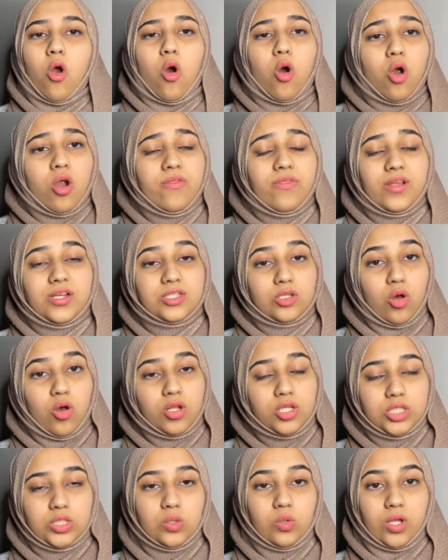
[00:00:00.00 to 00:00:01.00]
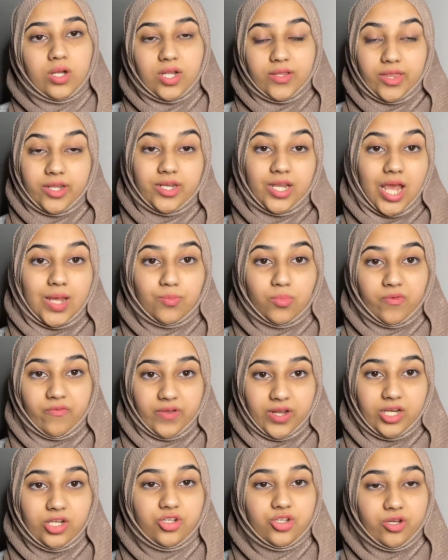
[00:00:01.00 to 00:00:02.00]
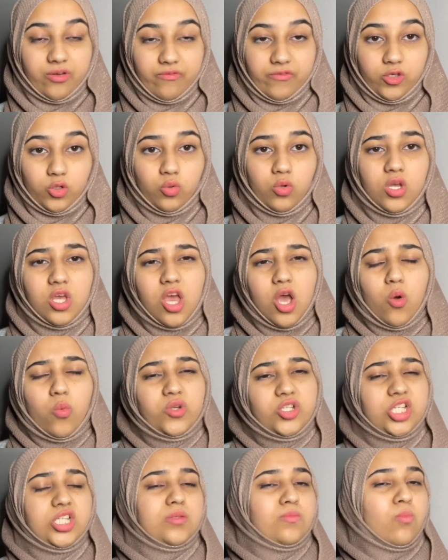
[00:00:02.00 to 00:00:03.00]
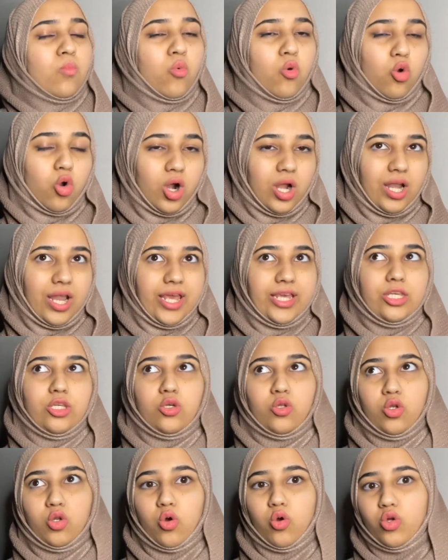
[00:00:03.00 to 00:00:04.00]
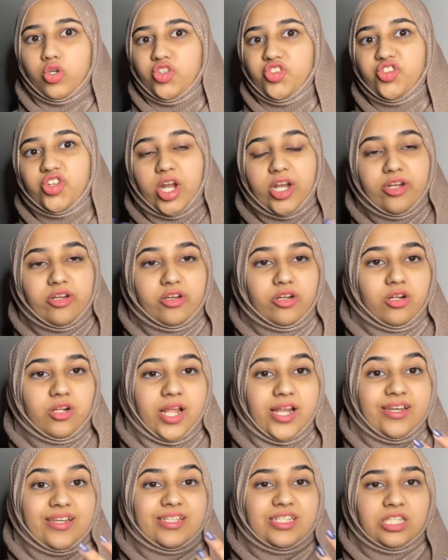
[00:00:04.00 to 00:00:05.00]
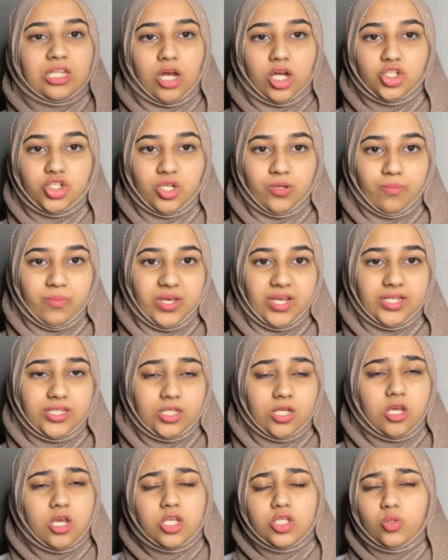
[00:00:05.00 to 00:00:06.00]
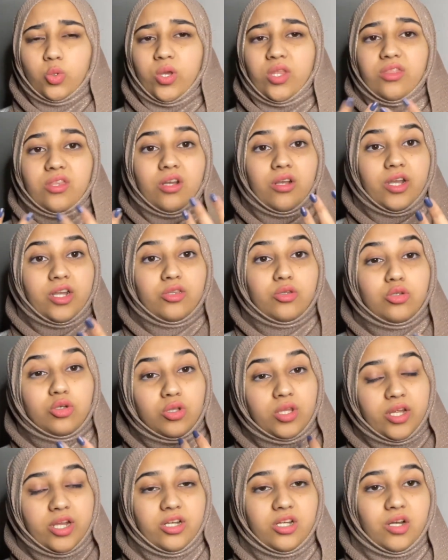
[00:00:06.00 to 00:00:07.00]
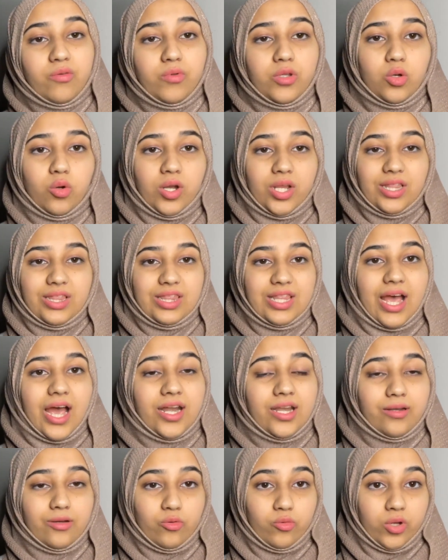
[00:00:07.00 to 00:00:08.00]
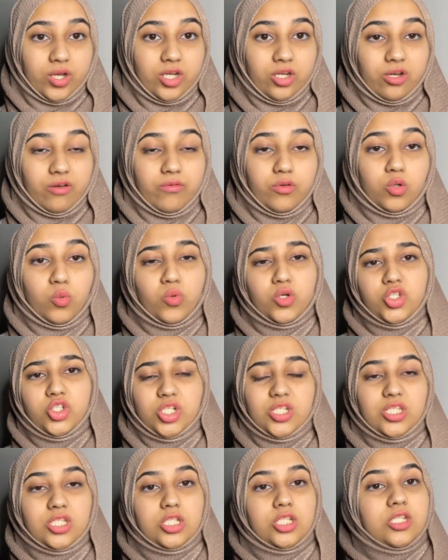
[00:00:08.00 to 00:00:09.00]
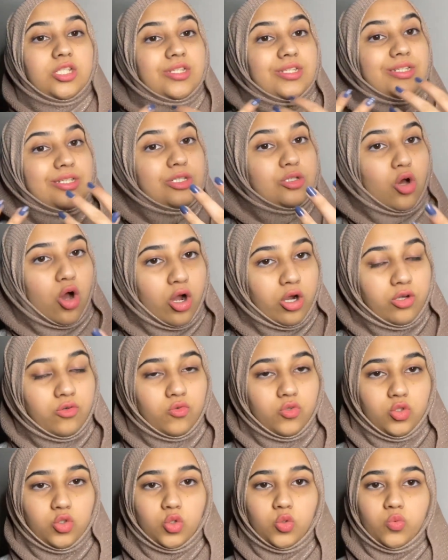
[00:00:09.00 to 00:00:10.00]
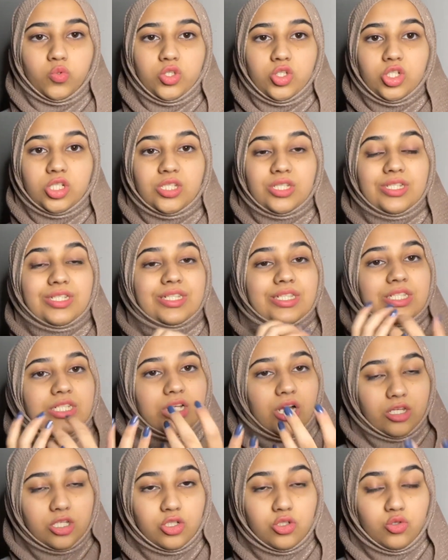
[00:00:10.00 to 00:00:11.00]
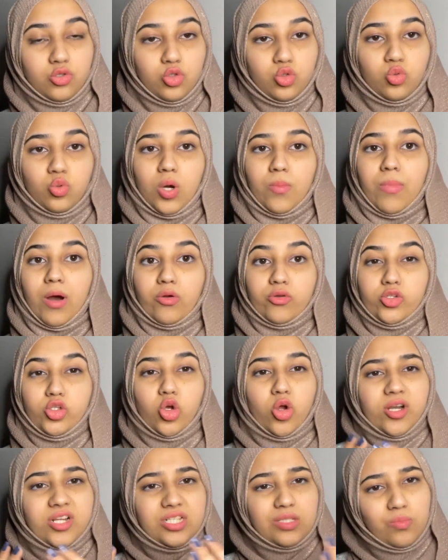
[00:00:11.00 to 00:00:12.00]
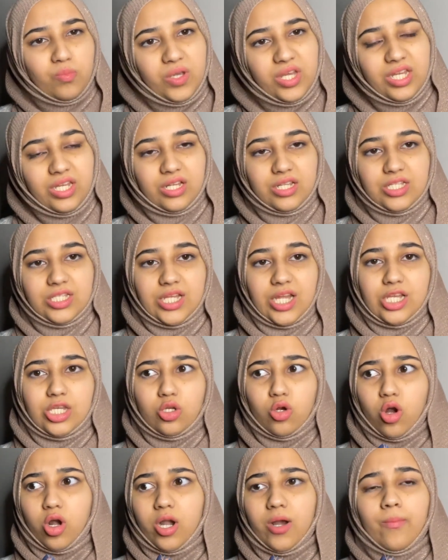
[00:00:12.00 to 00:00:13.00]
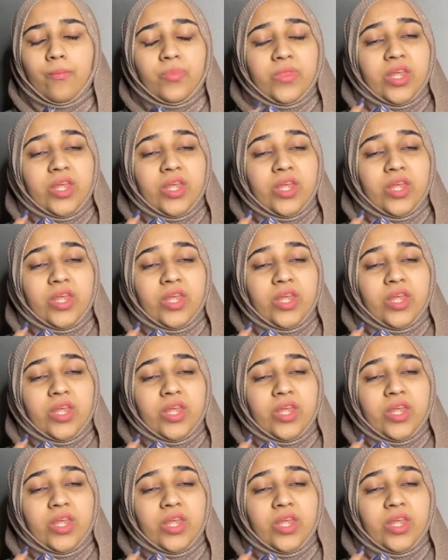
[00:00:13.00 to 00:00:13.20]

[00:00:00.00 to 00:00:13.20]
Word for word: or there's also another type of interview which is more like you know general and discussion based so inter- so the interviewer in that interview would just talk to you would just discuss to you about your experience and your